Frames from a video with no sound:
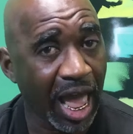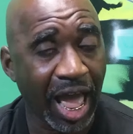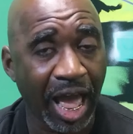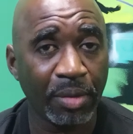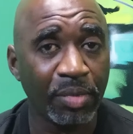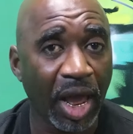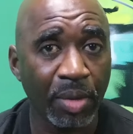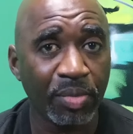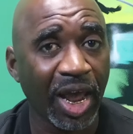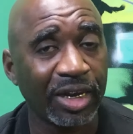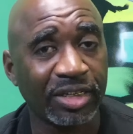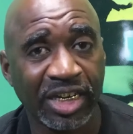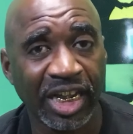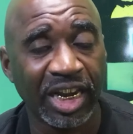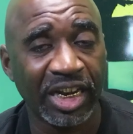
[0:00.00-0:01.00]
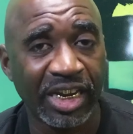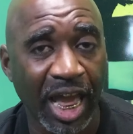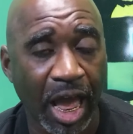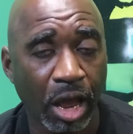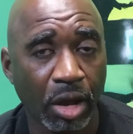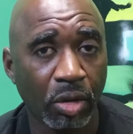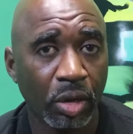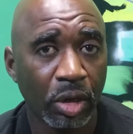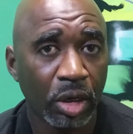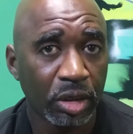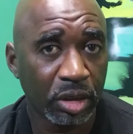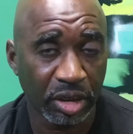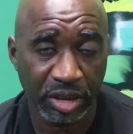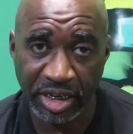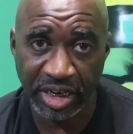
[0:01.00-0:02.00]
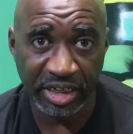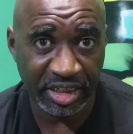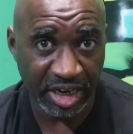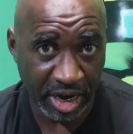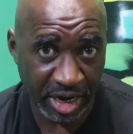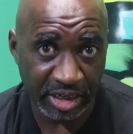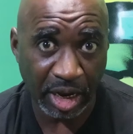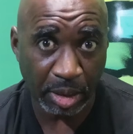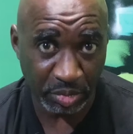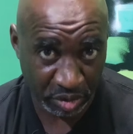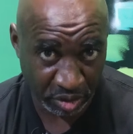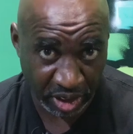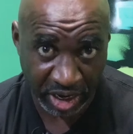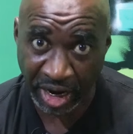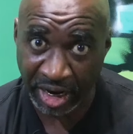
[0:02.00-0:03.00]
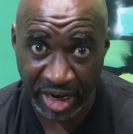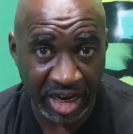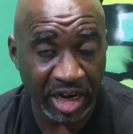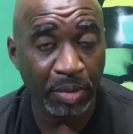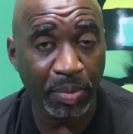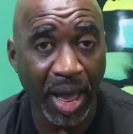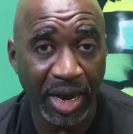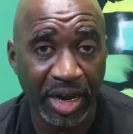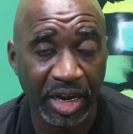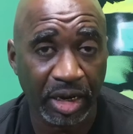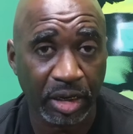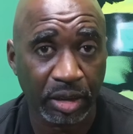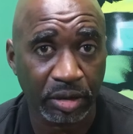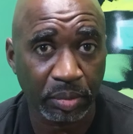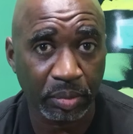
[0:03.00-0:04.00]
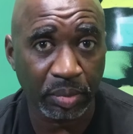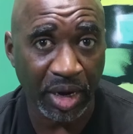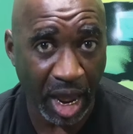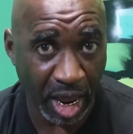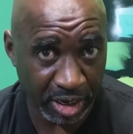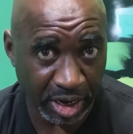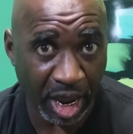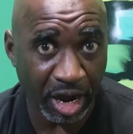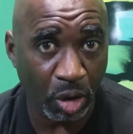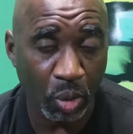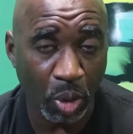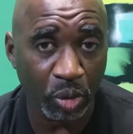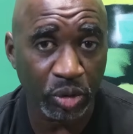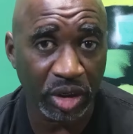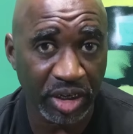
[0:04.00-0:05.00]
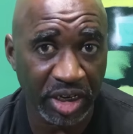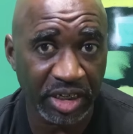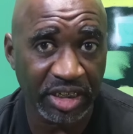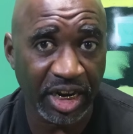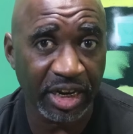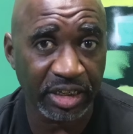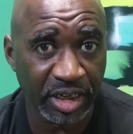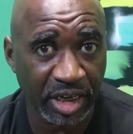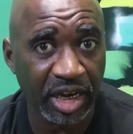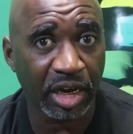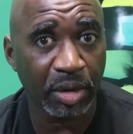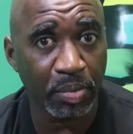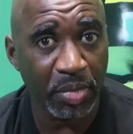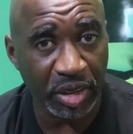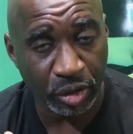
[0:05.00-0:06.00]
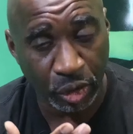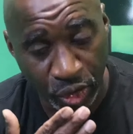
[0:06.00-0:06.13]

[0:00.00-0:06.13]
Now, I'm, I'm not telling y'all the DJs and anybody else. But I, I don't want the DJs to get it